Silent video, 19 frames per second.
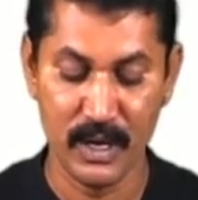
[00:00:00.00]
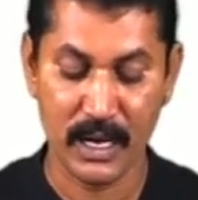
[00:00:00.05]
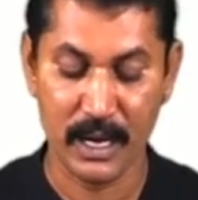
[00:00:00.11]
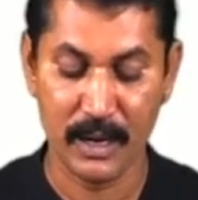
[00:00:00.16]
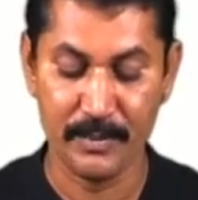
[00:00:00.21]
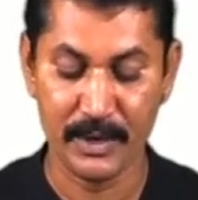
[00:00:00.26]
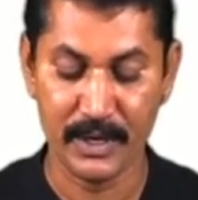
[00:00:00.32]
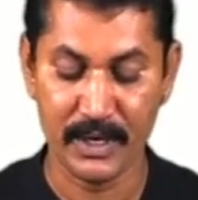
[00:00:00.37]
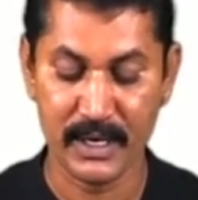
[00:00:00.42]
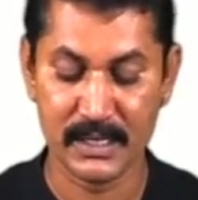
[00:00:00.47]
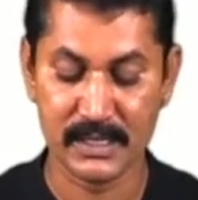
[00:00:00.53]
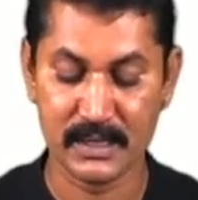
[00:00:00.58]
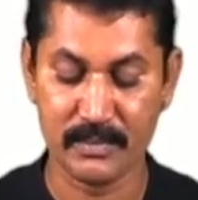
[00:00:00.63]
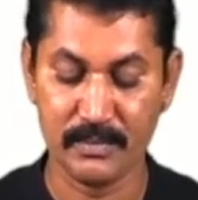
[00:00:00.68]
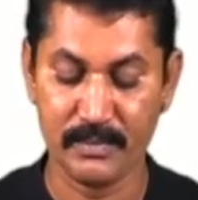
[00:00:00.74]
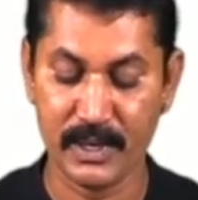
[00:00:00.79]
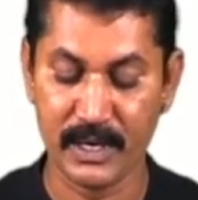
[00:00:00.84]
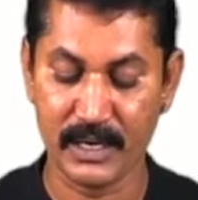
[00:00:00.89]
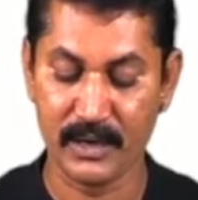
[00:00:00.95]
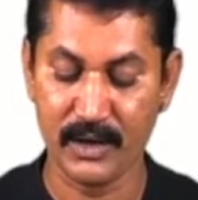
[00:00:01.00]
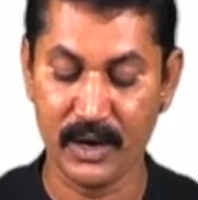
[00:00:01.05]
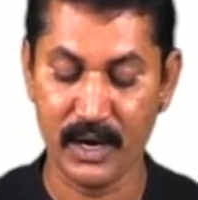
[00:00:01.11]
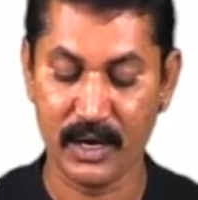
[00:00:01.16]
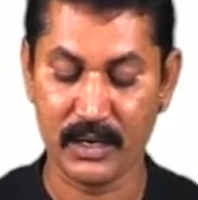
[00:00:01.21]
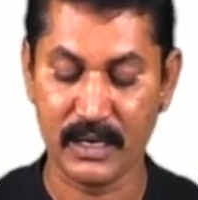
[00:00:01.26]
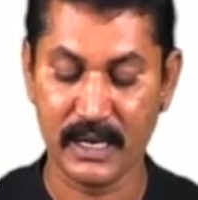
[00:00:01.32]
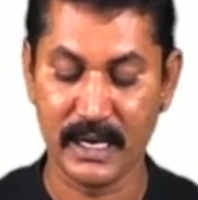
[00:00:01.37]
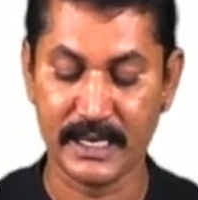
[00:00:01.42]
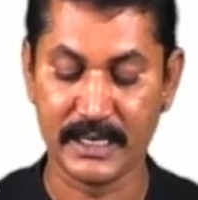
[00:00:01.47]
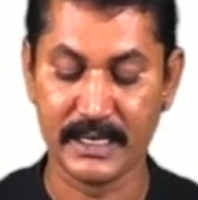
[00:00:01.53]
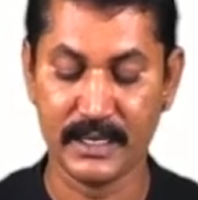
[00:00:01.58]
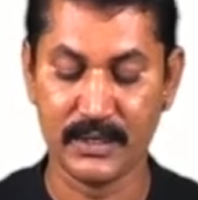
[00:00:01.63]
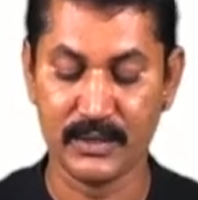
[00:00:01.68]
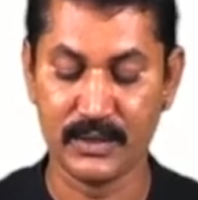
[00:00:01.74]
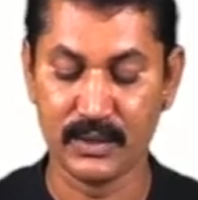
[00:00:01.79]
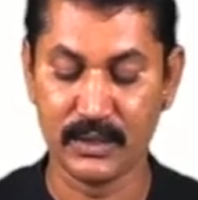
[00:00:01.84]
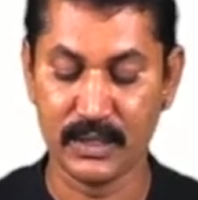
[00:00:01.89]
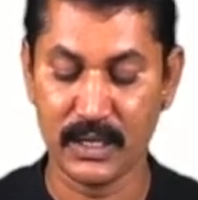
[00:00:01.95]
Computers but not
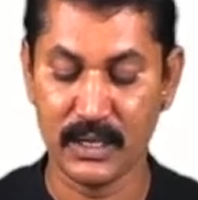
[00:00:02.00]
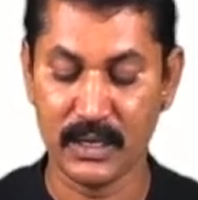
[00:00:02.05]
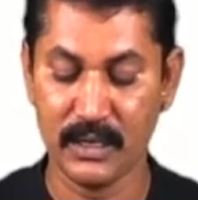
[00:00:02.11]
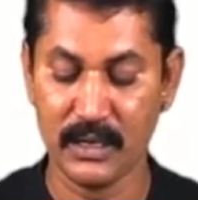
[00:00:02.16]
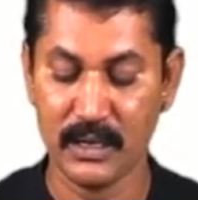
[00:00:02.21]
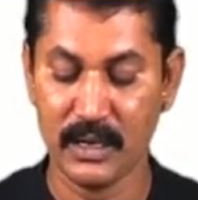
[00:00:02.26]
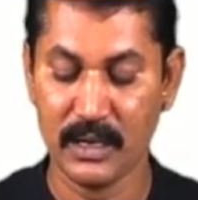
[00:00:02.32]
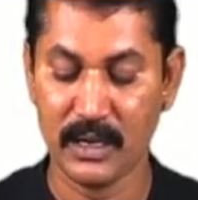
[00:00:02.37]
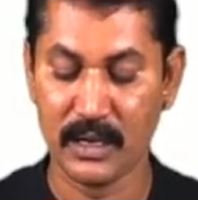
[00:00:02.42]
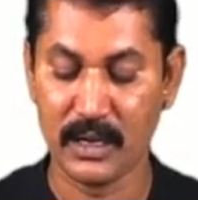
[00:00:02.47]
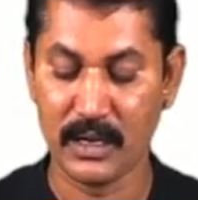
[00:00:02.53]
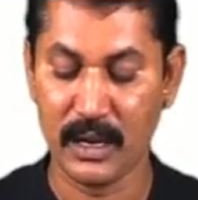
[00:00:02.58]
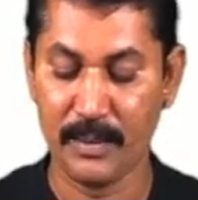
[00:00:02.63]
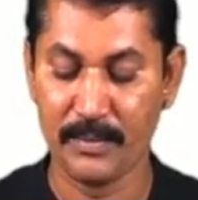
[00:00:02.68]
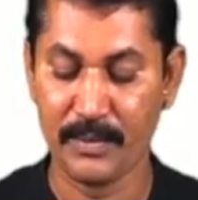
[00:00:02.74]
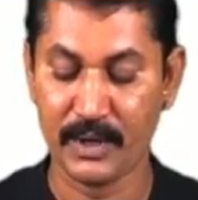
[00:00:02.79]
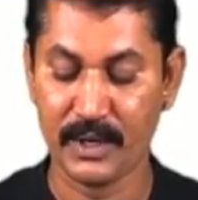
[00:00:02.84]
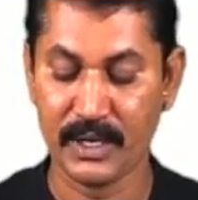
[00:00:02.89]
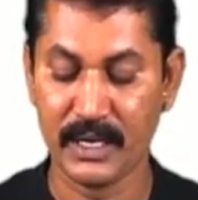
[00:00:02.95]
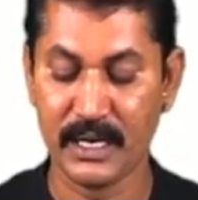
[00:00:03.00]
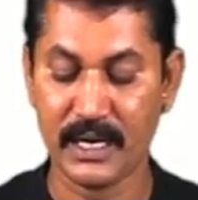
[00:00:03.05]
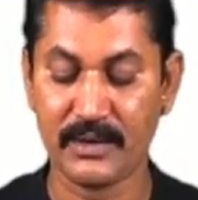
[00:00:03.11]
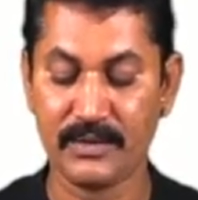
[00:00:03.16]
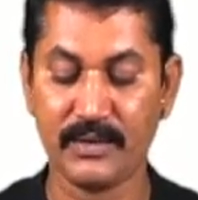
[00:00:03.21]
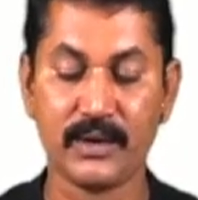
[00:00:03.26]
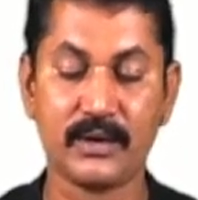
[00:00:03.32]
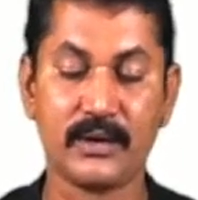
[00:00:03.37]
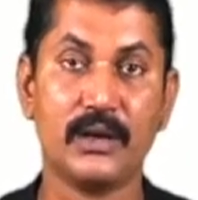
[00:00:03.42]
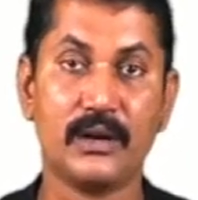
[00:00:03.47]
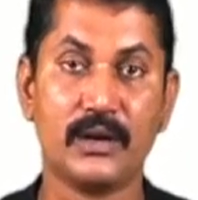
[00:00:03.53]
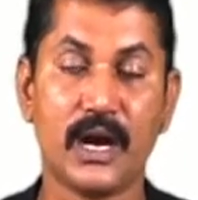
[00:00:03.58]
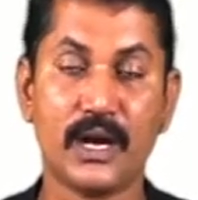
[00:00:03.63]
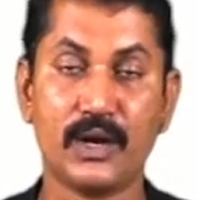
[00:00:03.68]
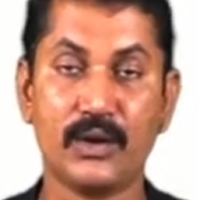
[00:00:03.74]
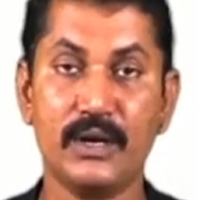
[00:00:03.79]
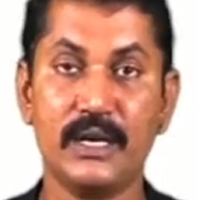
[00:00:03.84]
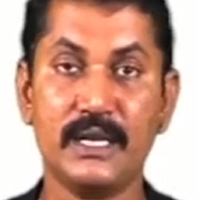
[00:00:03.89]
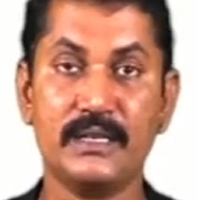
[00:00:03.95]
connected through the computer network,
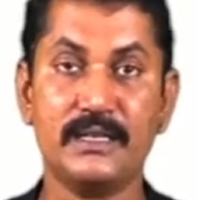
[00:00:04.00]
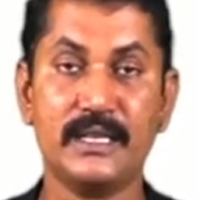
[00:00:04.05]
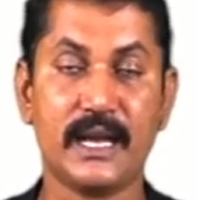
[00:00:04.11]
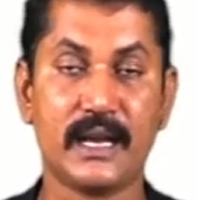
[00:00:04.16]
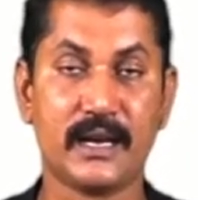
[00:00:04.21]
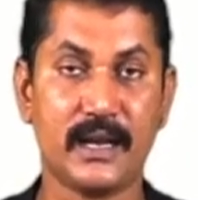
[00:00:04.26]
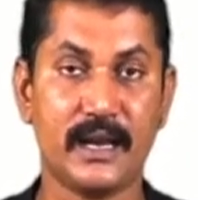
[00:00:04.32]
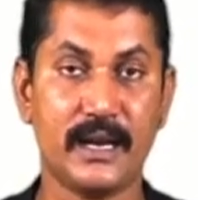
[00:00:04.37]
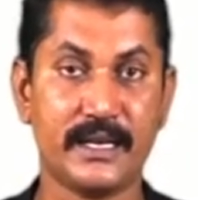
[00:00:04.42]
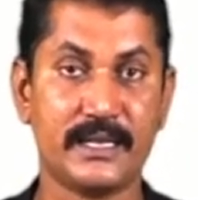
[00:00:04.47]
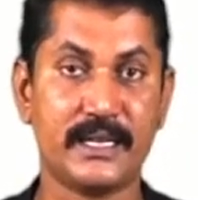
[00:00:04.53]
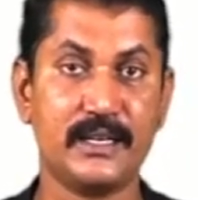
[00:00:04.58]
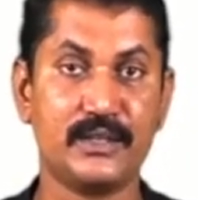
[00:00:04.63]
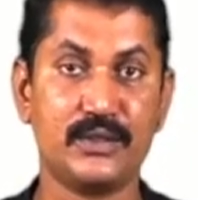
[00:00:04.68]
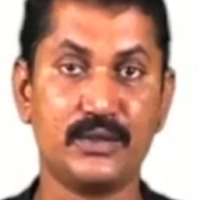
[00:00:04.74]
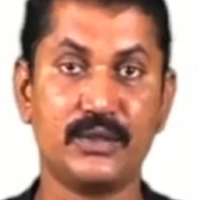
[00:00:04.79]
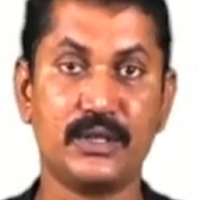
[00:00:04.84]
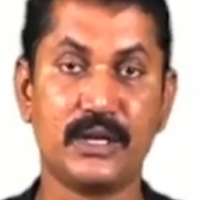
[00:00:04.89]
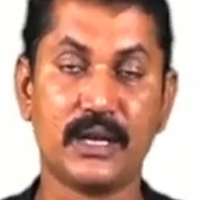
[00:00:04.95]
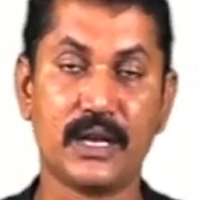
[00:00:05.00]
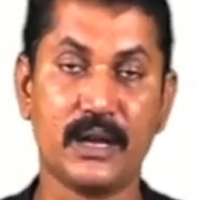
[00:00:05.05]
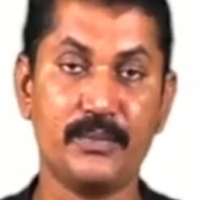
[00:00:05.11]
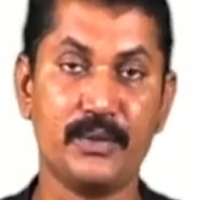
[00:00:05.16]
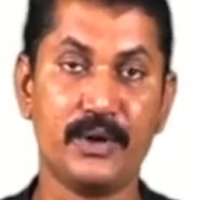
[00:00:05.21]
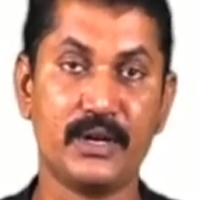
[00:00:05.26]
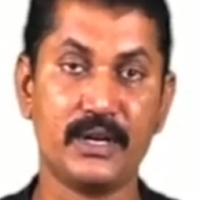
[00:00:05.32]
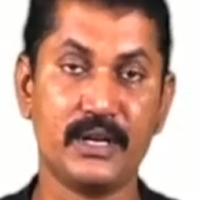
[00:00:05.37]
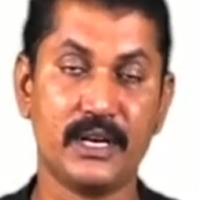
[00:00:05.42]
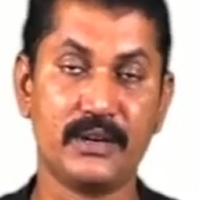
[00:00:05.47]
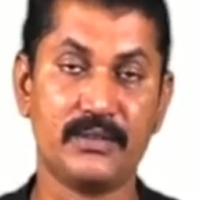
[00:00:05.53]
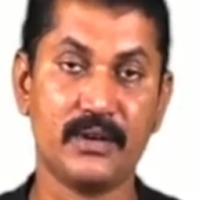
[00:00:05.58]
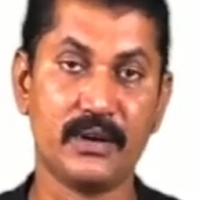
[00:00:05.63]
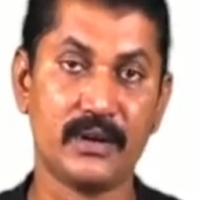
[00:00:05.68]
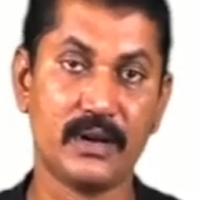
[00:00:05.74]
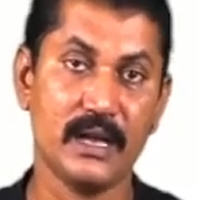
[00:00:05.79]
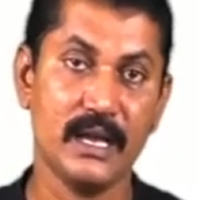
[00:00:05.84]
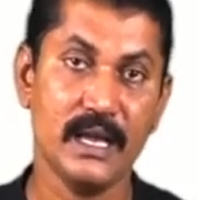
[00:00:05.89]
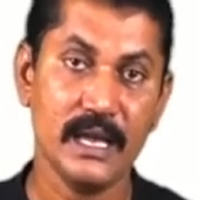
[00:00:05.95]
not only they are connected to the computer
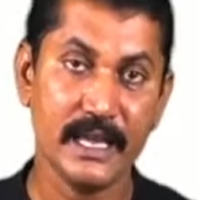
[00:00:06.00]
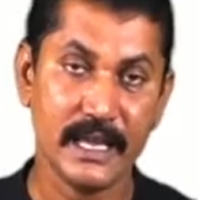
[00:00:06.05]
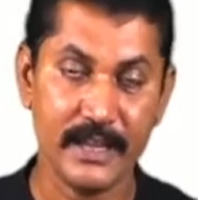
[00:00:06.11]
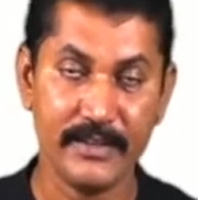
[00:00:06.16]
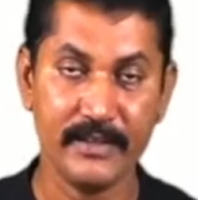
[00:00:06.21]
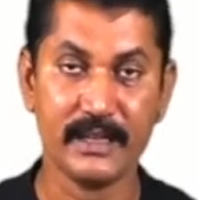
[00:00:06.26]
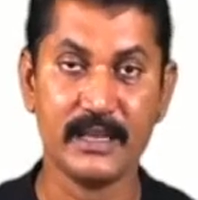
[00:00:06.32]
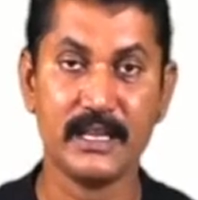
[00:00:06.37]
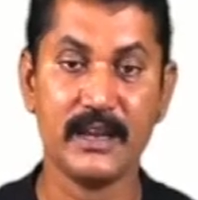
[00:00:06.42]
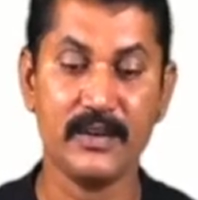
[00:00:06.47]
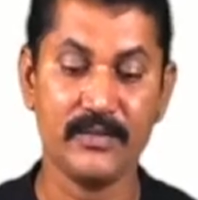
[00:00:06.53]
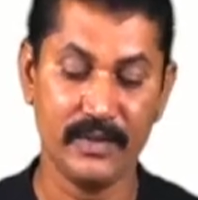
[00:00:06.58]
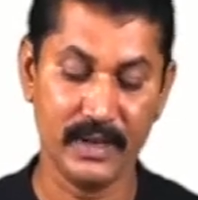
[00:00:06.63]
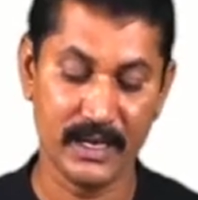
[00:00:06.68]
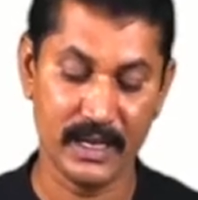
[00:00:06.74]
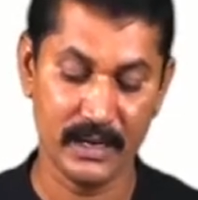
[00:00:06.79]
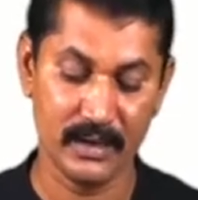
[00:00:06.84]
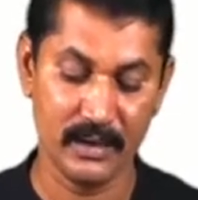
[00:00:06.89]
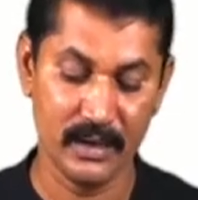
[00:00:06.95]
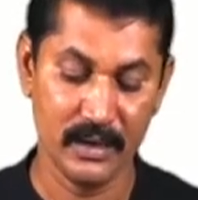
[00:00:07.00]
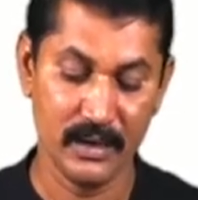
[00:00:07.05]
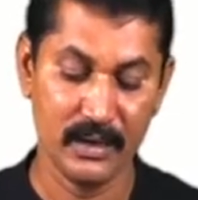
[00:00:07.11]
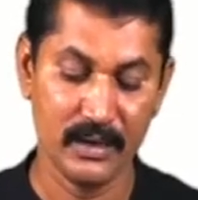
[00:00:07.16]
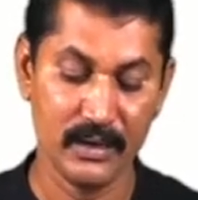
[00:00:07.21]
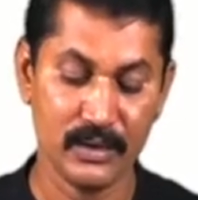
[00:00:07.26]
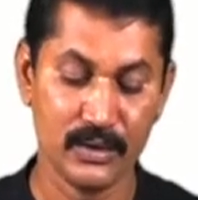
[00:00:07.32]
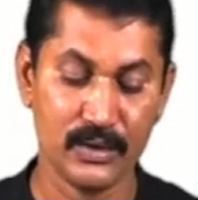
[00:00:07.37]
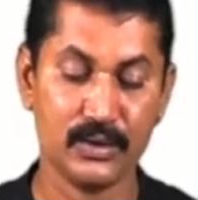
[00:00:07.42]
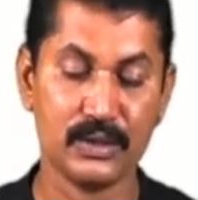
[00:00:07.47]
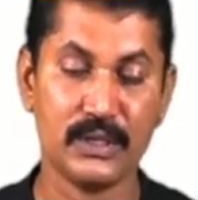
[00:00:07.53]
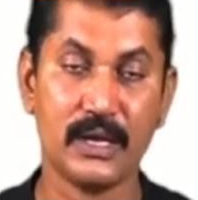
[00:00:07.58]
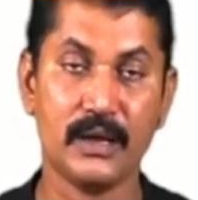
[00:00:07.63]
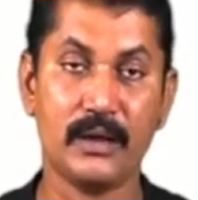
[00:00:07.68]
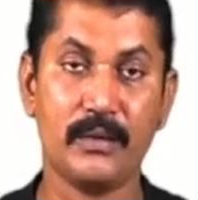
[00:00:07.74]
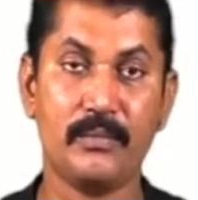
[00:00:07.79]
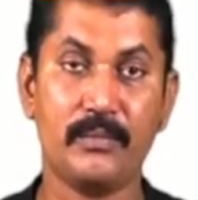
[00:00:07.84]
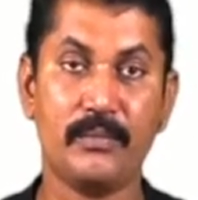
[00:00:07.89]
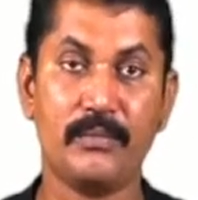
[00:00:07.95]
network, even then we can do
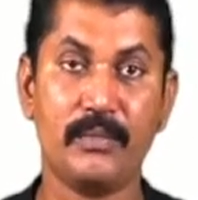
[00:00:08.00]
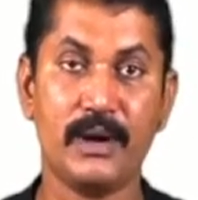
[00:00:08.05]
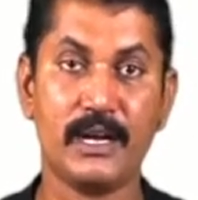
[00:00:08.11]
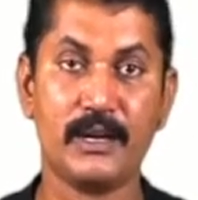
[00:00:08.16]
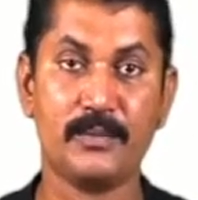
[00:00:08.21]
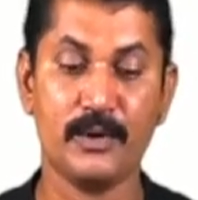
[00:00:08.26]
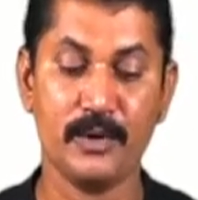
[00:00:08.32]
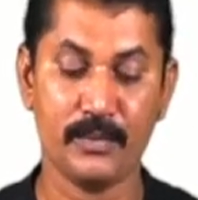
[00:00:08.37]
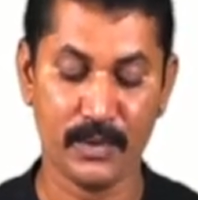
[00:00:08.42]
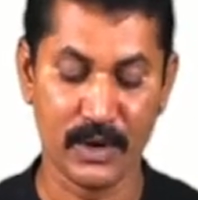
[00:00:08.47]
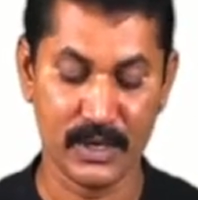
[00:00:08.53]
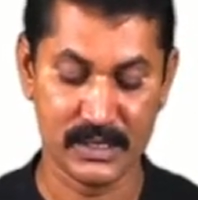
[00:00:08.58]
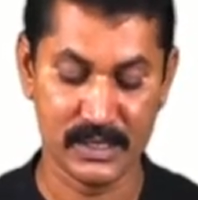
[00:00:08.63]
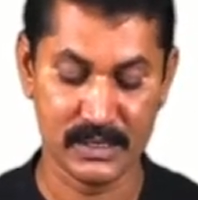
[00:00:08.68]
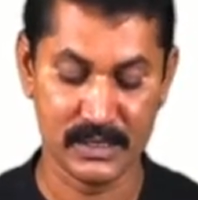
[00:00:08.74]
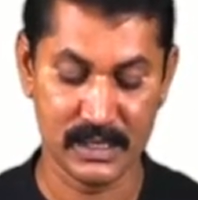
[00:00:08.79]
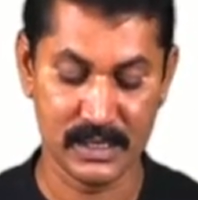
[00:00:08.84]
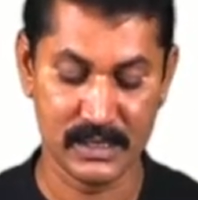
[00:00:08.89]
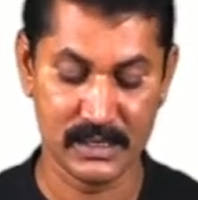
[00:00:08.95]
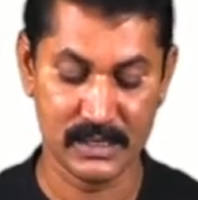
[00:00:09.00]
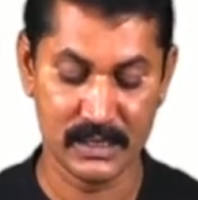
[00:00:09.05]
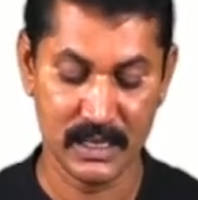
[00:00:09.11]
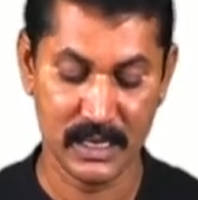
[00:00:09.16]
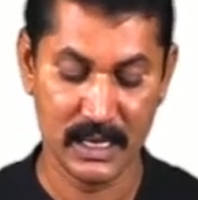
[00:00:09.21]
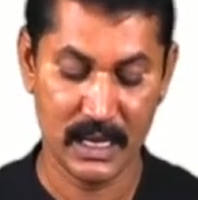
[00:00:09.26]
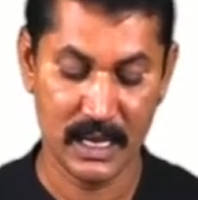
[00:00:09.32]
the multiple processes.